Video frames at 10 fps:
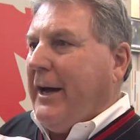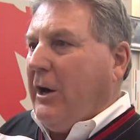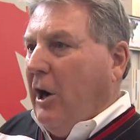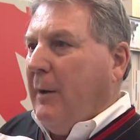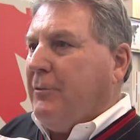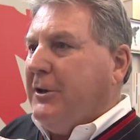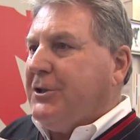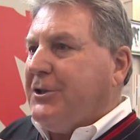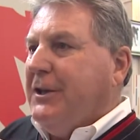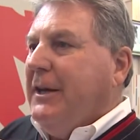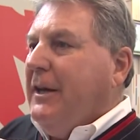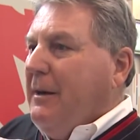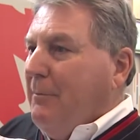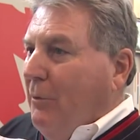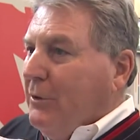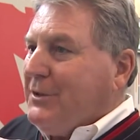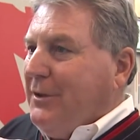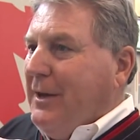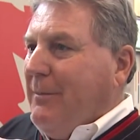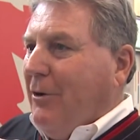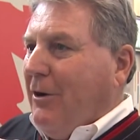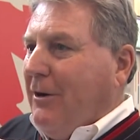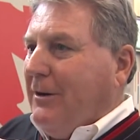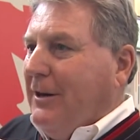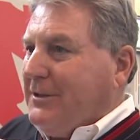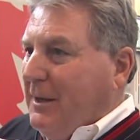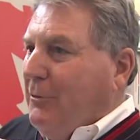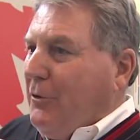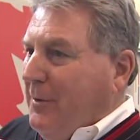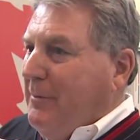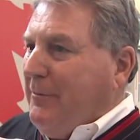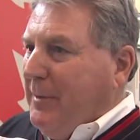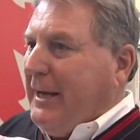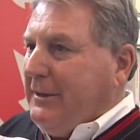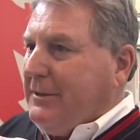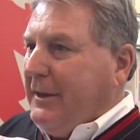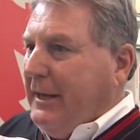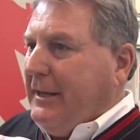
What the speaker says: accomplished. Some of them have made it to the